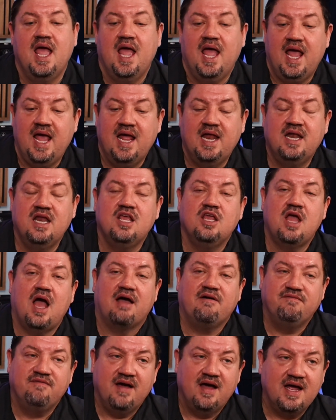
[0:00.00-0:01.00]
And
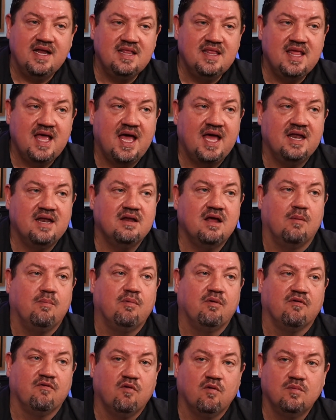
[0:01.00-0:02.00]
I find that a
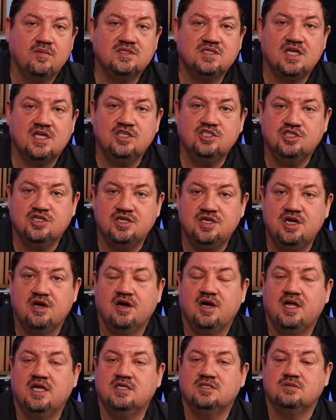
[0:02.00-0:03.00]
performance
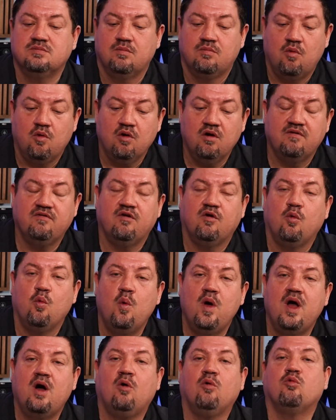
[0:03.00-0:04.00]
engineer is more of a
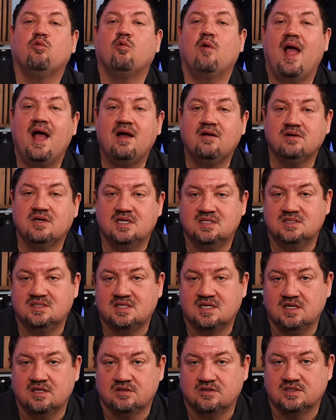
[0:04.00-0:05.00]
well-rounded
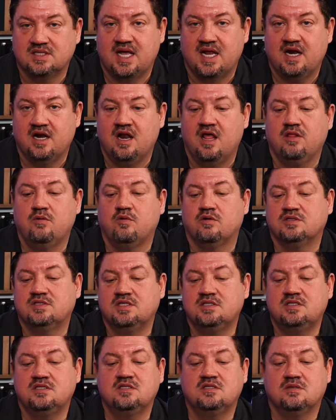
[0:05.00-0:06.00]
skill set. In other words,
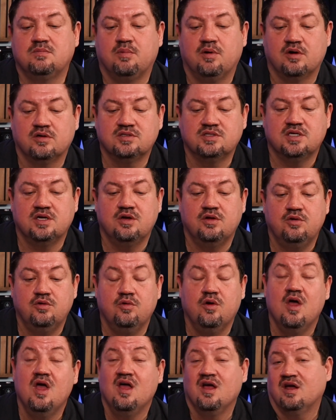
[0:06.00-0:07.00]
this is a person
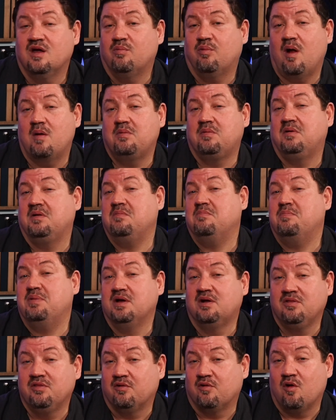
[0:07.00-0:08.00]
who could probably
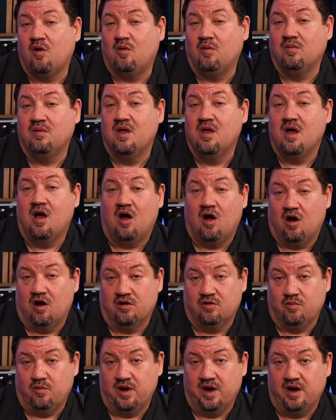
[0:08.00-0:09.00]
build their own
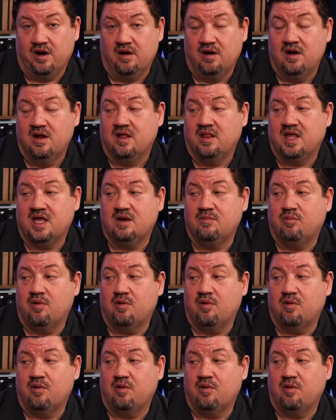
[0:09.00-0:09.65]
hardware. They could